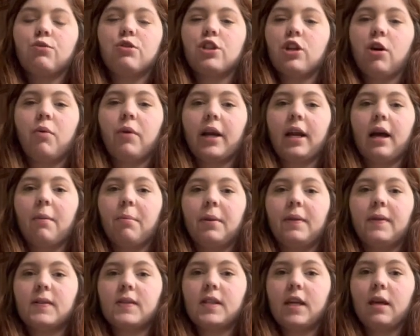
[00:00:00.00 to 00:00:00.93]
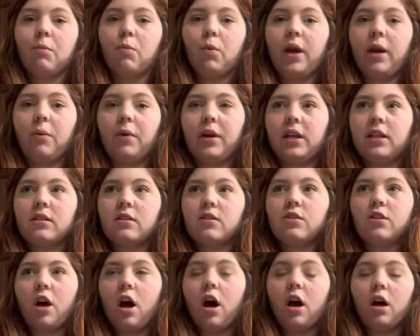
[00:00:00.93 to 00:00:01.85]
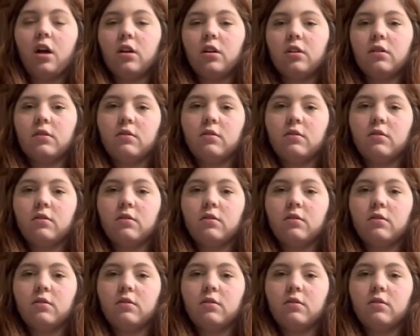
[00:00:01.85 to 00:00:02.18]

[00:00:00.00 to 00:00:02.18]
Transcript: showing up in the same way when it's not